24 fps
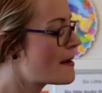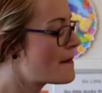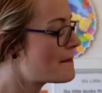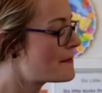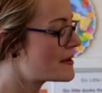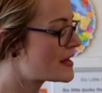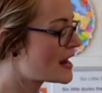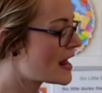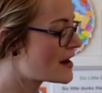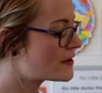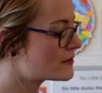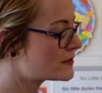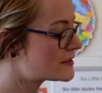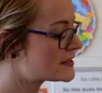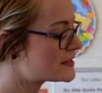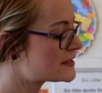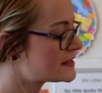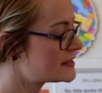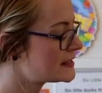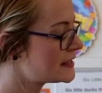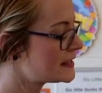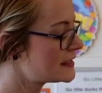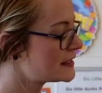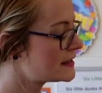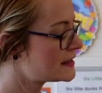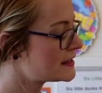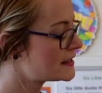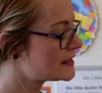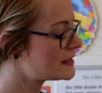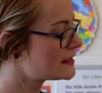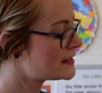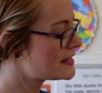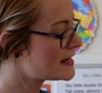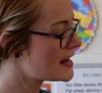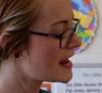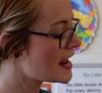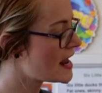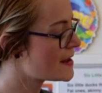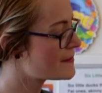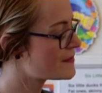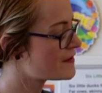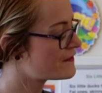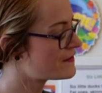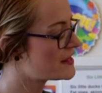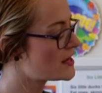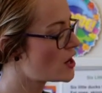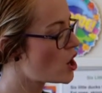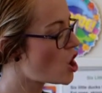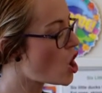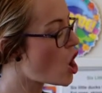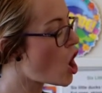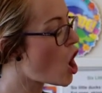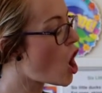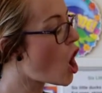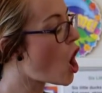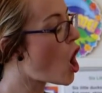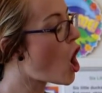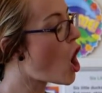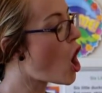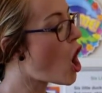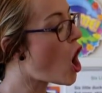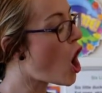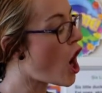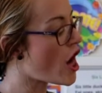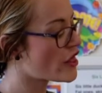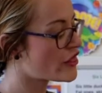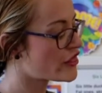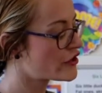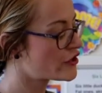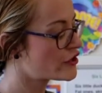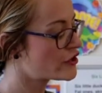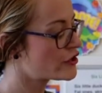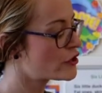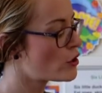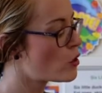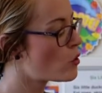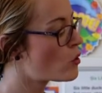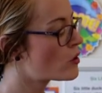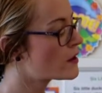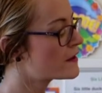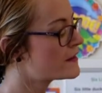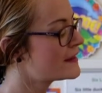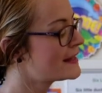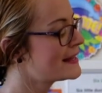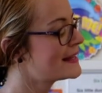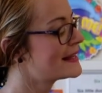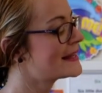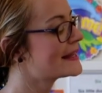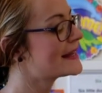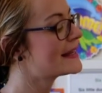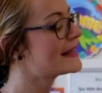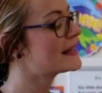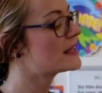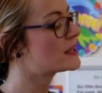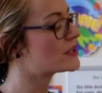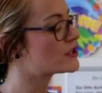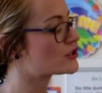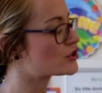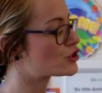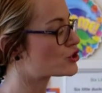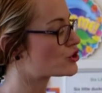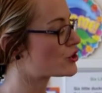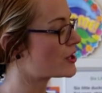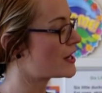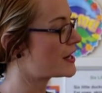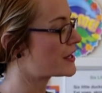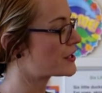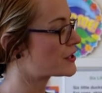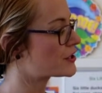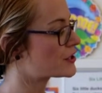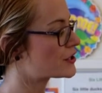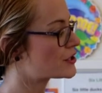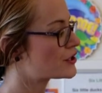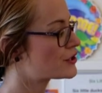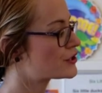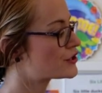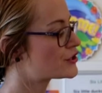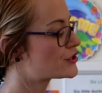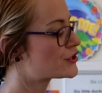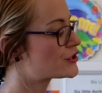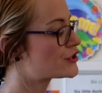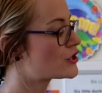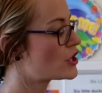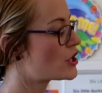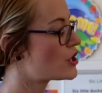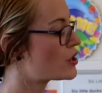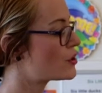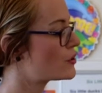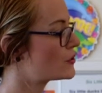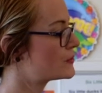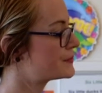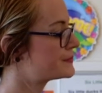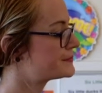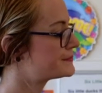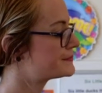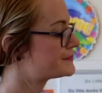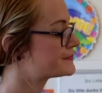but I don't see the name of the author or the illustrator. So